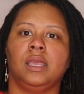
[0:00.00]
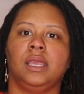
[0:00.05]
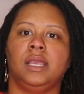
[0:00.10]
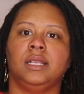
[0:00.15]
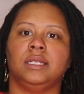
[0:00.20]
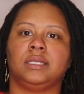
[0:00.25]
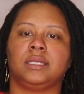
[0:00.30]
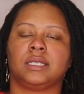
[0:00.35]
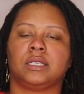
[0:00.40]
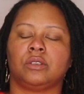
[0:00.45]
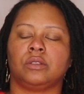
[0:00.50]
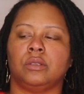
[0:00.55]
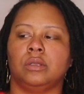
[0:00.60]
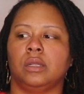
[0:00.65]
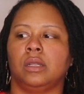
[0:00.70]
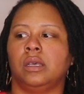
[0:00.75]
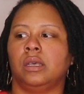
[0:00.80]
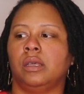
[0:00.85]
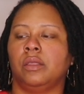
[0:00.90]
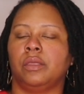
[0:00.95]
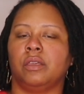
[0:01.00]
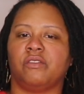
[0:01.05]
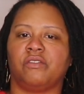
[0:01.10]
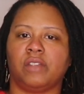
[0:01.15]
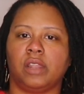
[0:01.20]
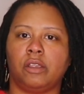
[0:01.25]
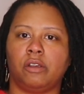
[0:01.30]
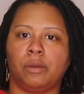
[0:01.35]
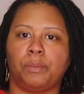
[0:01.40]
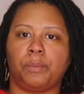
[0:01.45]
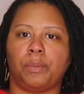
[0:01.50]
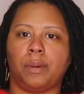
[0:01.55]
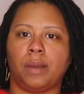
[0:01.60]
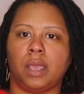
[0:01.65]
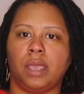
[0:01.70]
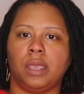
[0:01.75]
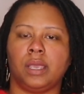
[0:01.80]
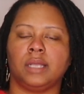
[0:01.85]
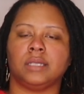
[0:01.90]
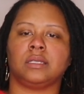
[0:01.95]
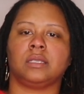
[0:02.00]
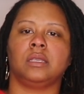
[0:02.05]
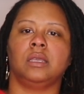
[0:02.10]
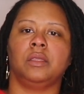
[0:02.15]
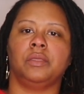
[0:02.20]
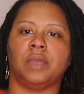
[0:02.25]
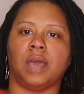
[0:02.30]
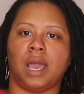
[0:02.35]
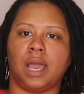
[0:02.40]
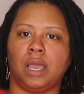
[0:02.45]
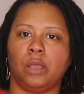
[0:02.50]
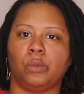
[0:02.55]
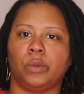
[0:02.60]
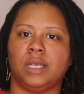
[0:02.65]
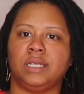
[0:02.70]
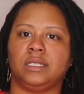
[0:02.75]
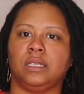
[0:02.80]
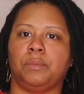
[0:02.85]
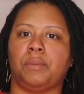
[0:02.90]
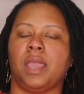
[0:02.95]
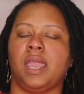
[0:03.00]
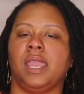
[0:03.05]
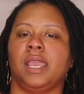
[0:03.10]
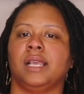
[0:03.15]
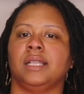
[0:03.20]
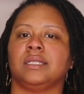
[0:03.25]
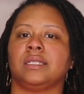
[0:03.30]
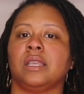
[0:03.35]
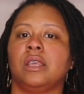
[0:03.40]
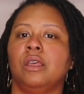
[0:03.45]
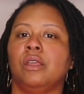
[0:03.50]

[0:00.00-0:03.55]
It's the flared pants, the high-waisted pants,